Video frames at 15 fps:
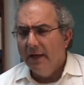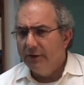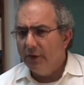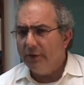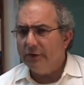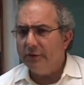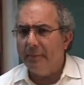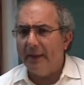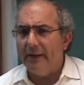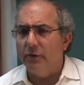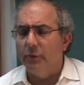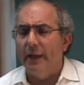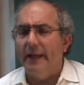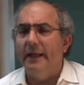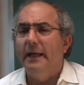Notice, by
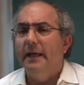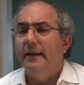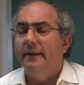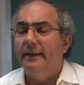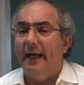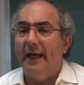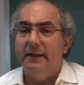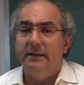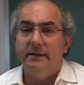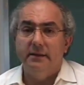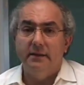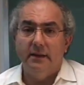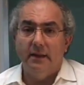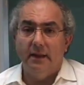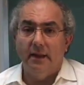the way, that
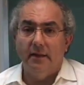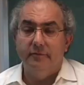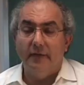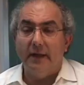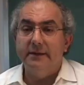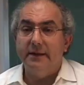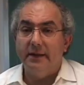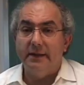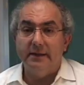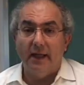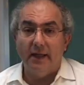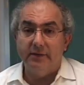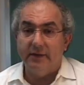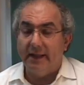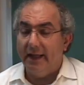voluntary
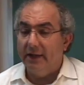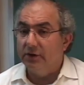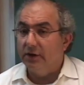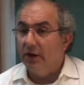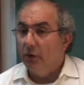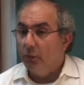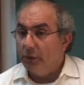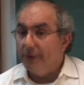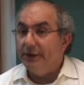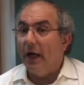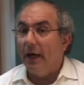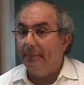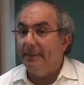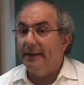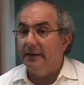intoxication would
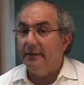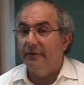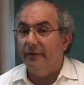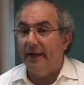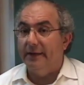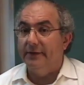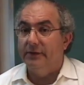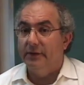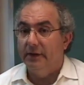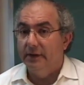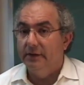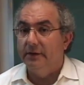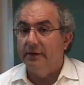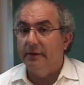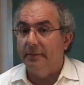not be a defense
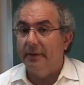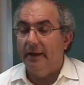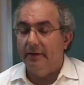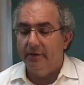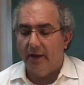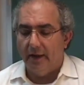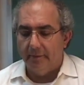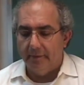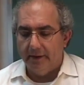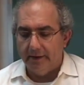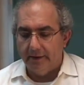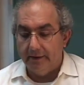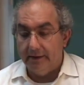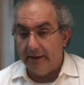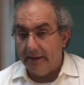to depraved heart
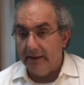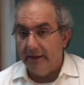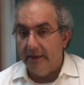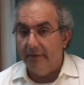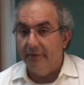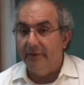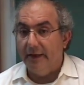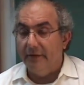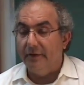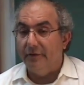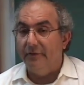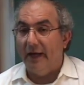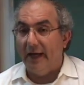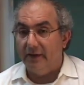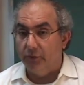murder if the
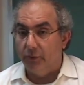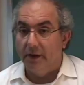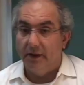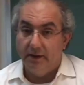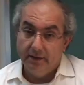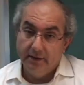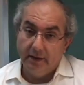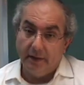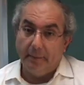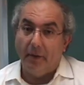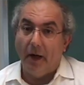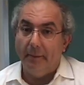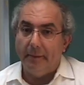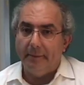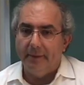facts were an
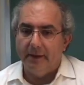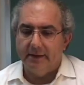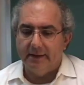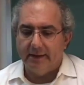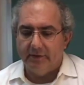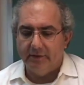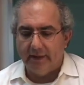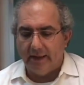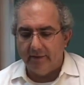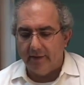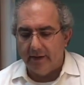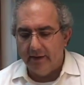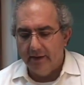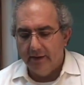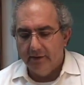apartment building instead of
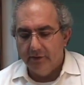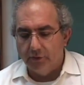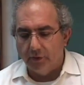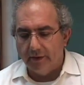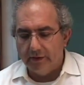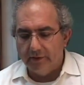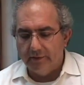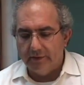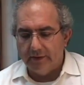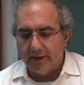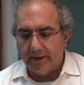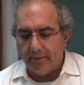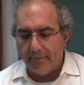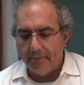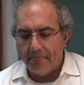a storage
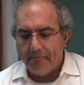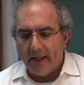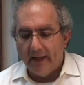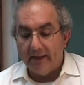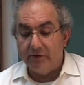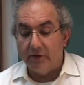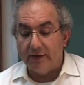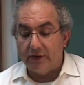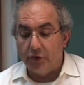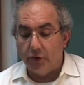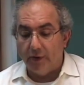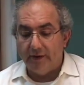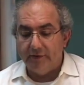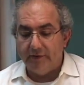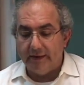facility. Let's look at
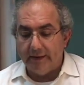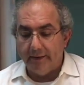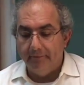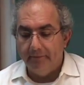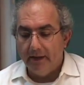choice C.